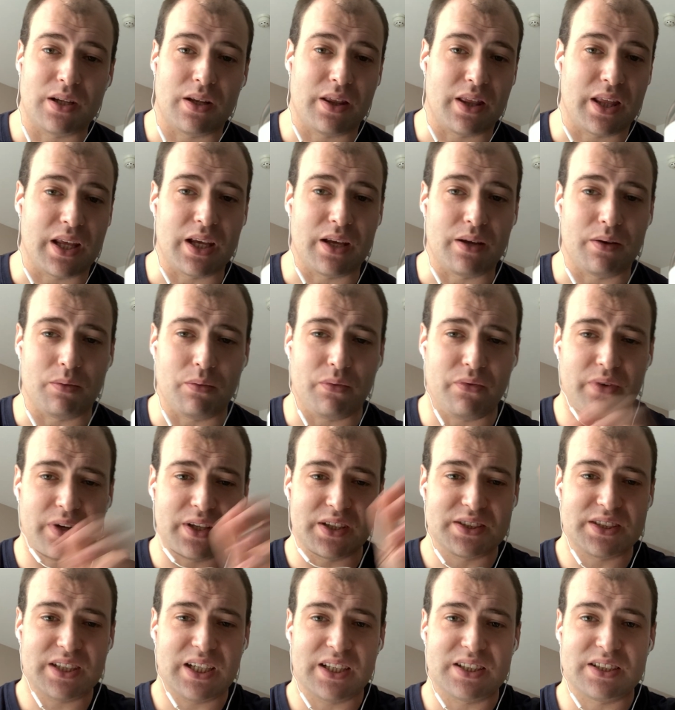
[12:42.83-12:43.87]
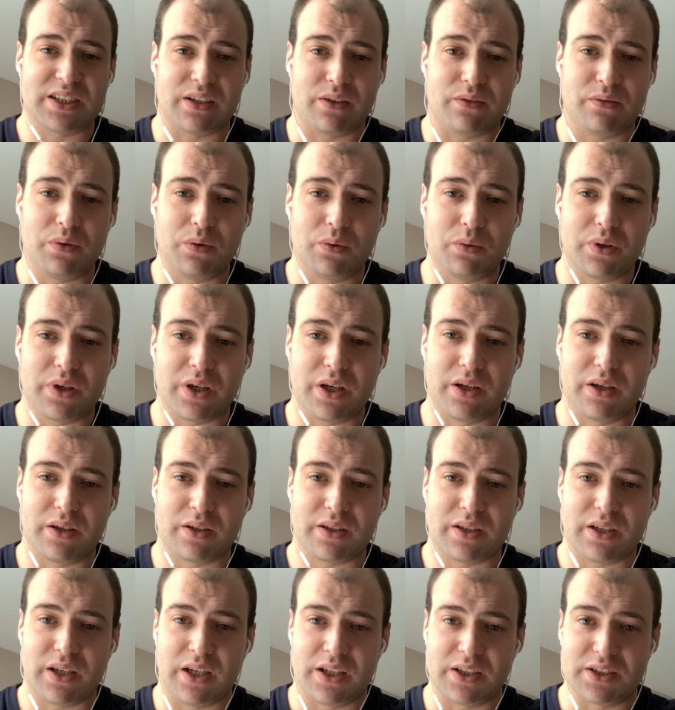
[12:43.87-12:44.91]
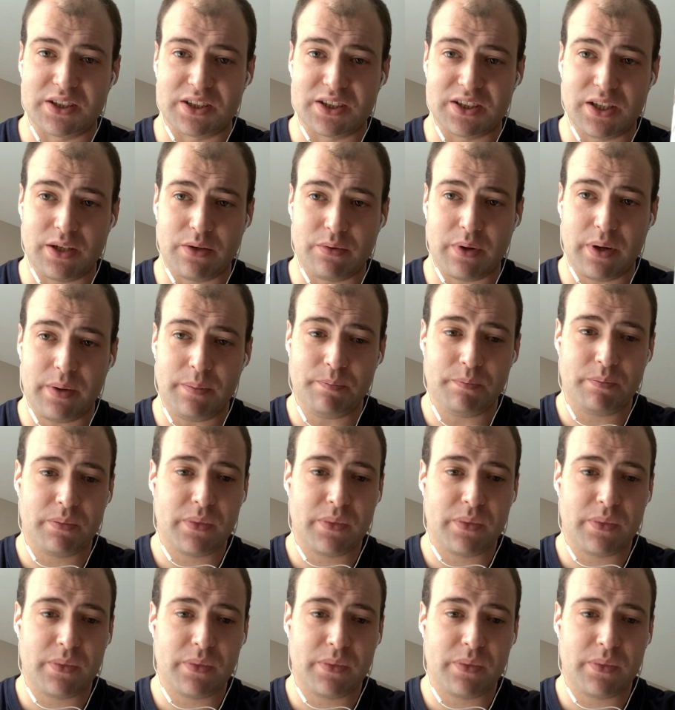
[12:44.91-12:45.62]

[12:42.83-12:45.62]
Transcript: the fantastic Falkirk Distillery.